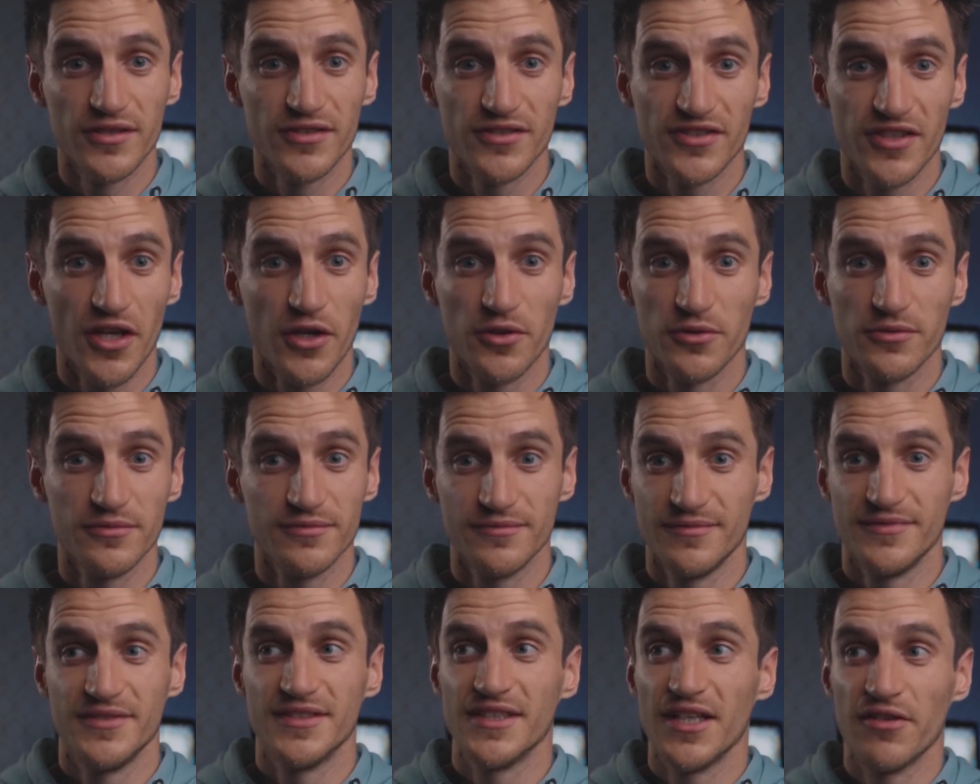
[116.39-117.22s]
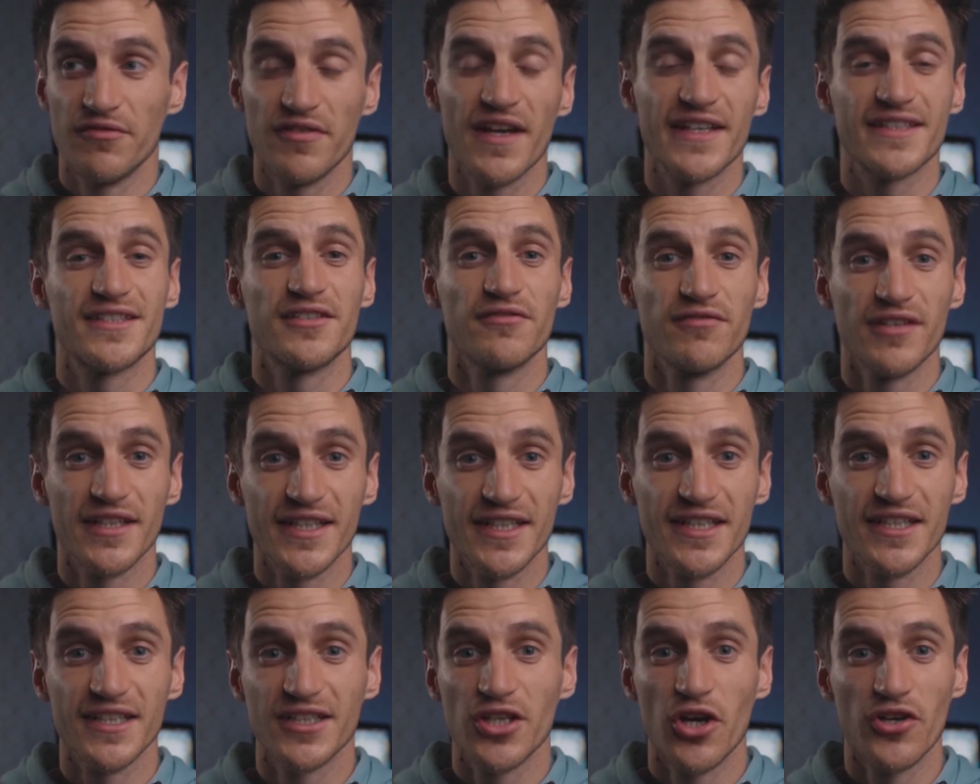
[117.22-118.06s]
so
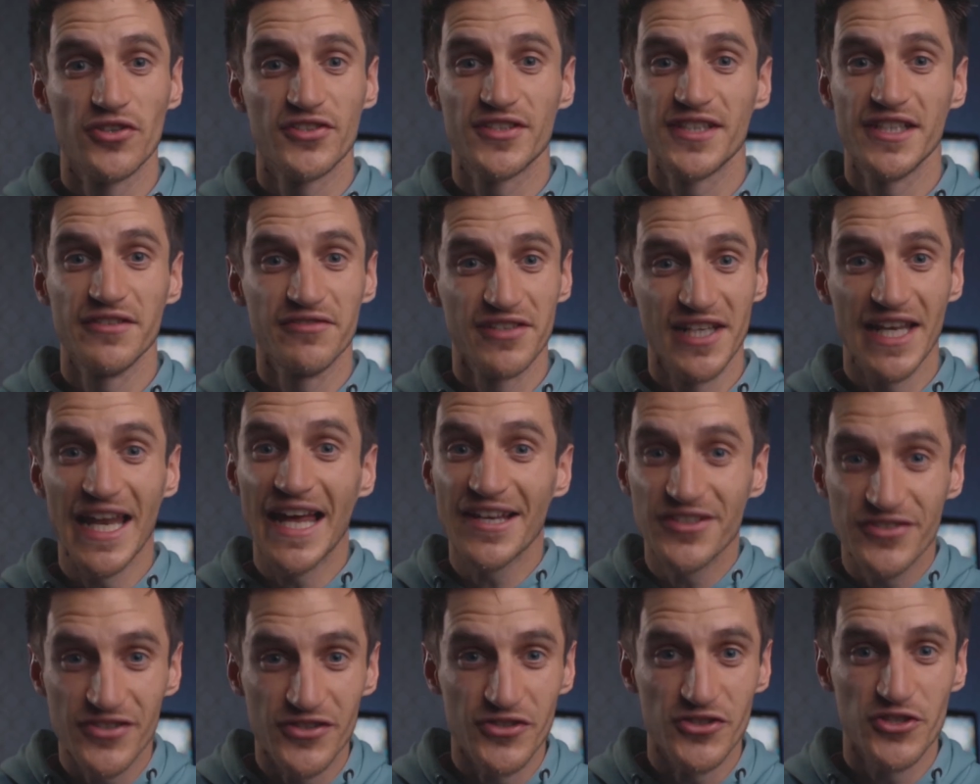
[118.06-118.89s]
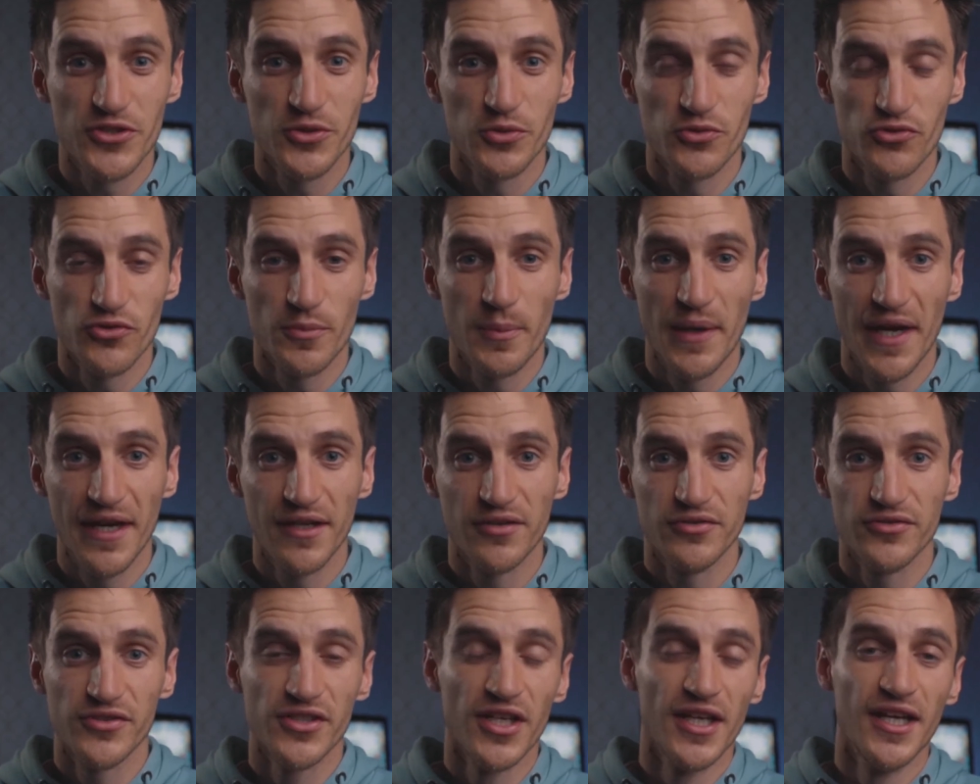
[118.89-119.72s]
effectively it cost even less than
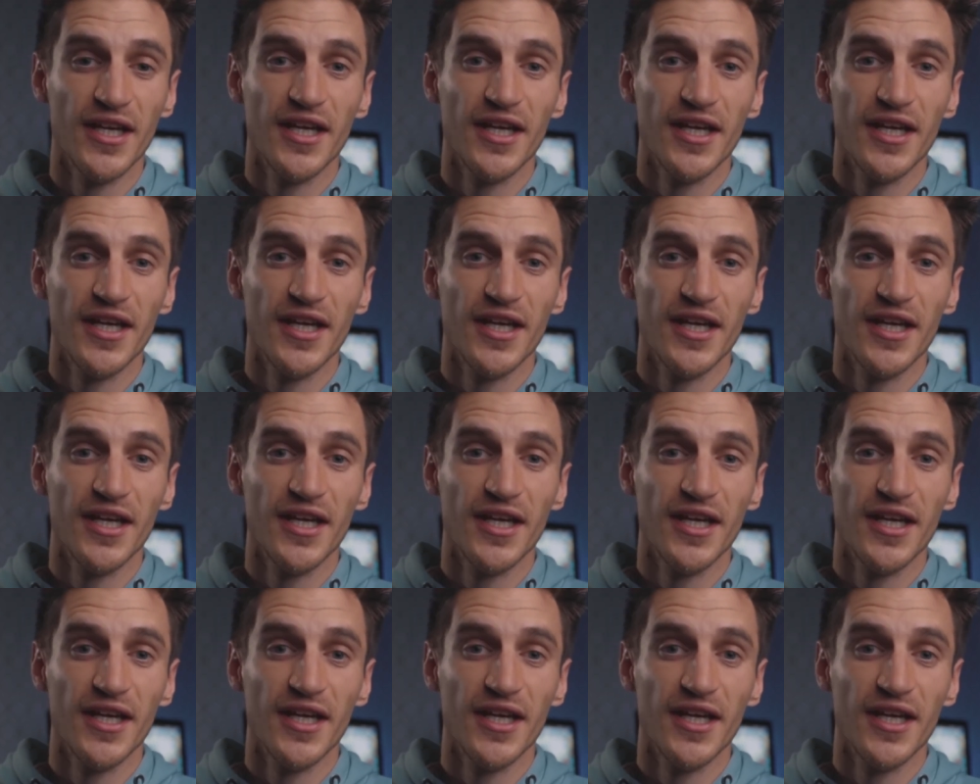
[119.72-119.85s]
£200.